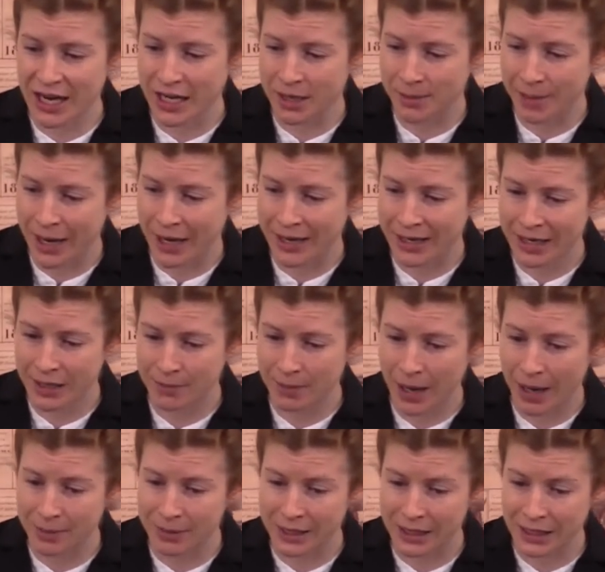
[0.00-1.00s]
and American
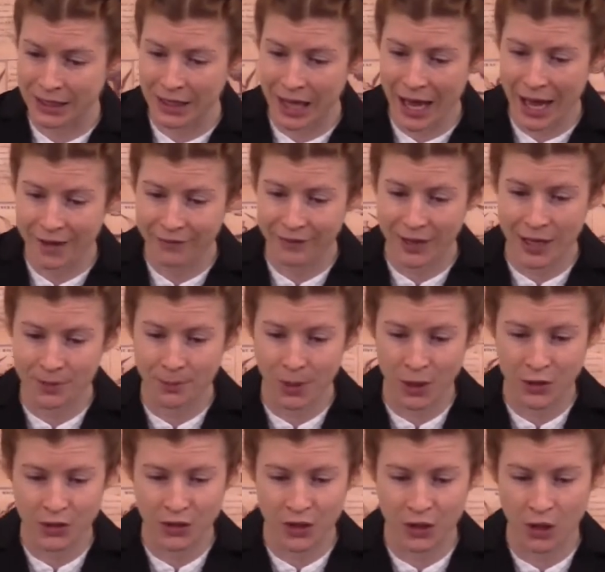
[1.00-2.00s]
Public Life at
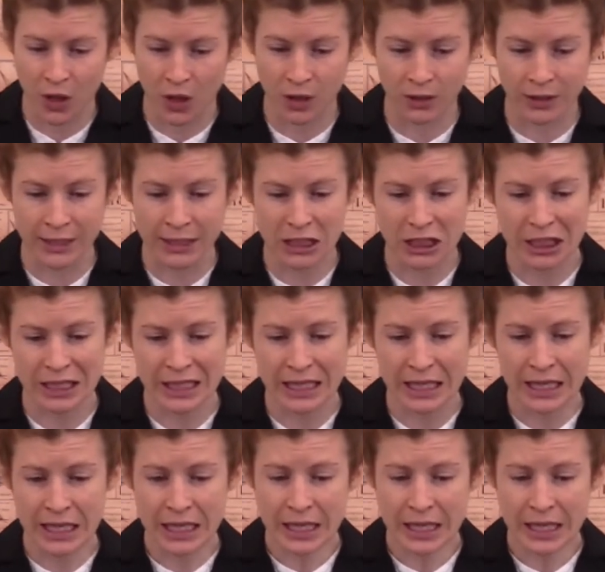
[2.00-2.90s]
Boston College.